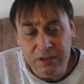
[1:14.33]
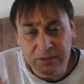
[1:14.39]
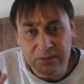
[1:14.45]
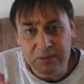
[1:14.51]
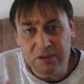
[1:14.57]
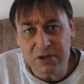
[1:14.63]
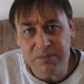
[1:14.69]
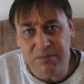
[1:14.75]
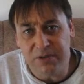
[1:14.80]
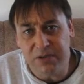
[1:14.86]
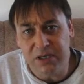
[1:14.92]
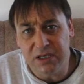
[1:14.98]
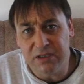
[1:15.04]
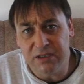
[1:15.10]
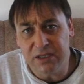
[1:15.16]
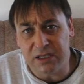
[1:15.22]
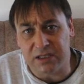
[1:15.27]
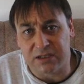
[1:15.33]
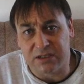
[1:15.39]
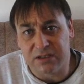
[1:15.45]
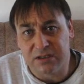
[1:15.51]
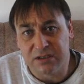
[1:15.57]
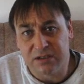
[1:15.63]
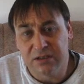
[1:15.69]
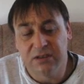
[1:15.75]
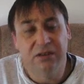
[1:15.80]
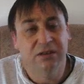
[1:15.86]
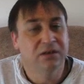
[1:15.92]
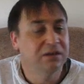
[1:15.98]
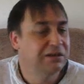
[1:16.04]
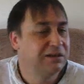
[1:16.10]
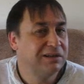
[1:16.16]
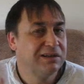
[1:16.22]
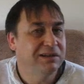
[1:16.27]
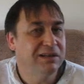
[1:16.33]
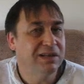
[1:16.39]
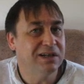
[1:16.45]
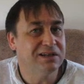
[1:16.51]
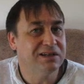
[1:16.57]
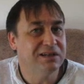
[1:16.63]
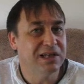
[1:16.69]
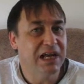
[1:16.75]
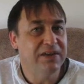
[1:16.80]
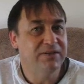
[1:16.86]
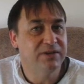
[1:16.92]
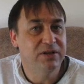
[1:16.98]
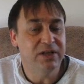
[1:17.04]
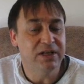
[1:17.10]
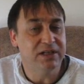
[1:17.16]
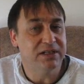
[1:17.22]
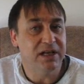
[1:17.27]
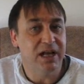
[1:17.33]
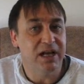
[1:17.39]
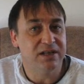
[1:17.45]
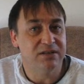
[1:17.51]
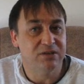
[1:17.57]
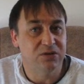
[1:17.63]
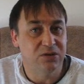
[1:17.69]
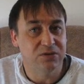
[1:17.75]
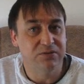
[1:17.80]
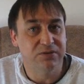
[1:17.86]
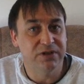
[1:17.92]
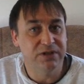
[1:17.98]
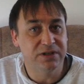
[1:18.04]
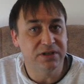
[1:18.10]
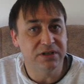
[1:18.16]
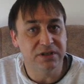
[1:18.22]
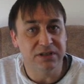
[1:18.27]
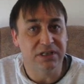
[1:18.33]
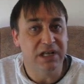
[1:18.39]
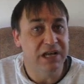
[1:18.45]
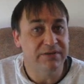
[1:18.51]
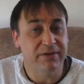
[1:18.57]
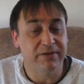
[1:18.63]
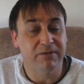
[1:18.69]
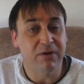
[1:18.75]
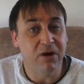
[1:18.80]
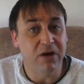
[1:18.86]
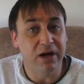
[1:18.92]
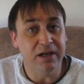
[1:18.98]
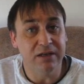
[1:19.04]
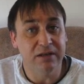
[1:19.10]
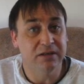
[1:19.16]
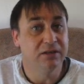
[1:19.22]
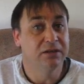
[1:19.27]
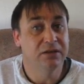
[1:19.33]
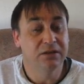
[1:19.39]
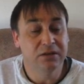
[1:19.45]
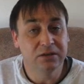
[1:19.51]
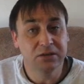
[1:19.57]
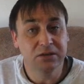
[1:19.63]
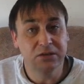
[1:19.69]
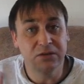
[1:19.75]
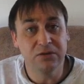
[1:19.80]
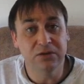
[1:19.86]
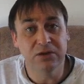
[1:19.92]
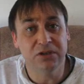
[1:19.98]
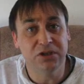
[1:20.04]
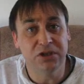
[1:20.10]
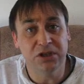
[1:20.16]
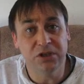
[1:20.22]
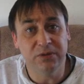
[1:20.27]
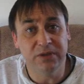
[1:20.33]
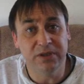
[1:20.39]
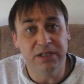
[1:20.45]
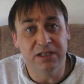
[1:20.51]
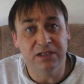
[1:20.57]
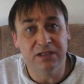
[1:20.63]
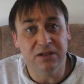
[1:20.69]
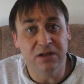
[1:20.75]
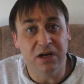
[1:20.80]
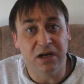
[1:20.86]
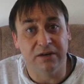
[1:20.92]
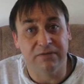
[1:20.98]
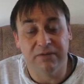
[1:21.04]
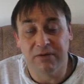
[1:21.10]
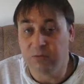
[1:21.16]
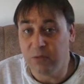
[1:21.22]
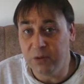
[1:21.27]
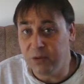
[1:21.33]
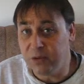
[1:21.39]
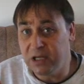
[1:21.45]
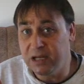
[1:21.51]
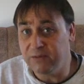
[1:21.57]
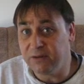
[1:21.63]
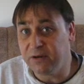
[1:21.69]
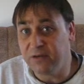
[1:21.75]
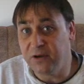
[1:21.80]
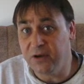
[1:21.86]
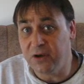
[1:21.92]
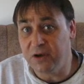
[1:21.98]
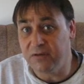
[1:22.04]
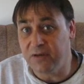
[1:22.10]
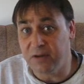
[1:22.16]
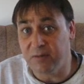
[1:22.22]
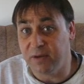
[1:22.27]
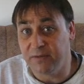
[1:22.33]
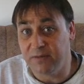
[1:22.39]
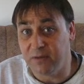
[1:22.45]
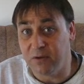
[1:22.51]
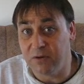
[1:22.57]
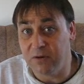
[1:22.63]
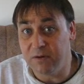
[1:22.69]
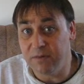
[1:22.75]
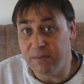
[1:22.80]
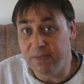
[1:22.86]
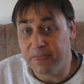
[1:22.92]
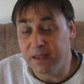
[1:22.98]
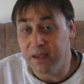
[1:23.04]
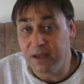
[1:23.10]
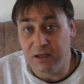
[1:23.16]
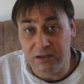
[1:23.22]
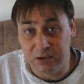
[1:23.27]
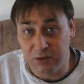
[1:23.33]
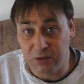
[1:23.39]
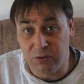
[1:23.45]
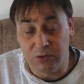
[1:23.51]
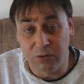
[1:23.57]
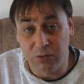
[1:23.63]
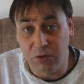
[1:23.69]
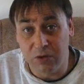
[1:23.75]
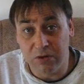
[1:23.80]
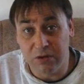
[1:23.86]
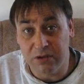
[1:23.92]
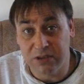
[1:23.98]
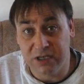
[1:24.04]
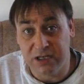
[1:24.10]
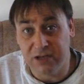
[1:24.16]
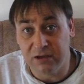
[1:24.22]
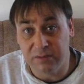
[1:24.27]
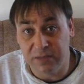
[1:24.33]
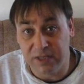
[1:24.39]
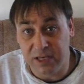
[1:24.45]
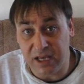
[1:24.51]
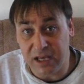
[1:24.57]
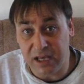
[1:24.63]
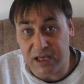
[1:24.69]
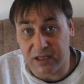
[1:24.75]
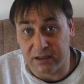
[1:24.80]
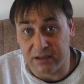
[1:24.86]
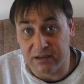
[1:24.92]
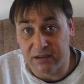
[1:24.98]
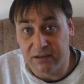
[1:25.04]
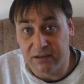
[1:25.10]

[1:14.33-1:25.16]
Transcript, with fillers: The point being this doesn't David Hicks, as an ordinary citizen, have a right to continue with his life? We would never have heard of him before until the war on terror began.